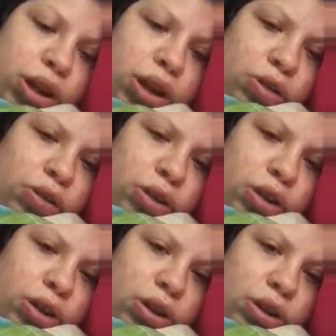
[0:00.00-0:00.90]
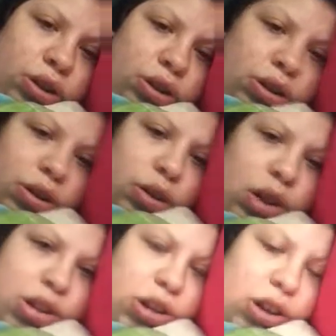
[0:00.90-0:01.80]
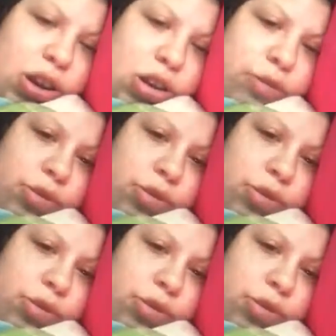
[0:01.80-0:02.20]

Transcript: So, yeah, just kind